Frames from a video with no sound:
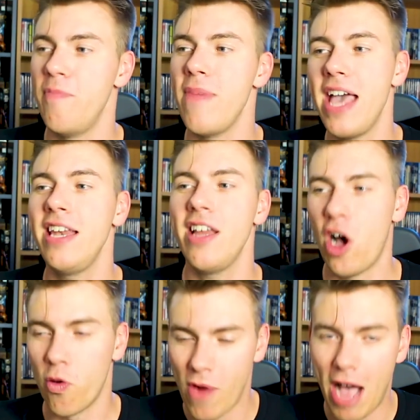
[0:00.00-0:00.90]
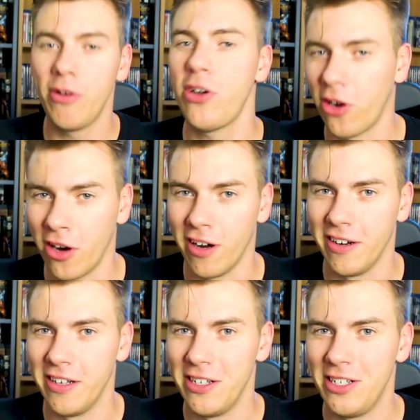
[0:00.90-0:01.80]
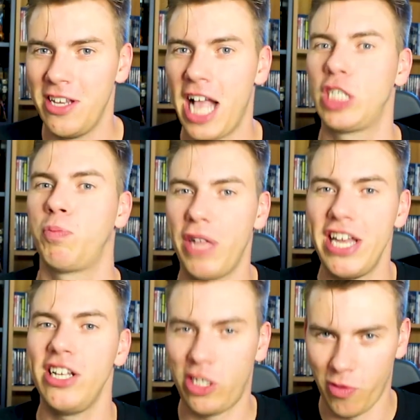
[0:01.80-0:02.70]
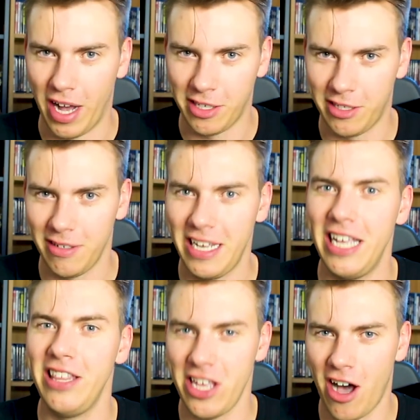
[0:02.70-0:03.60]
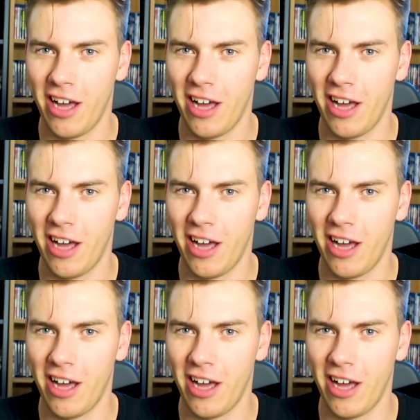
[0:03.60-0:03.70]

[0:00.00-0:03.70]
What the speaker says: The men around her explain it to us in the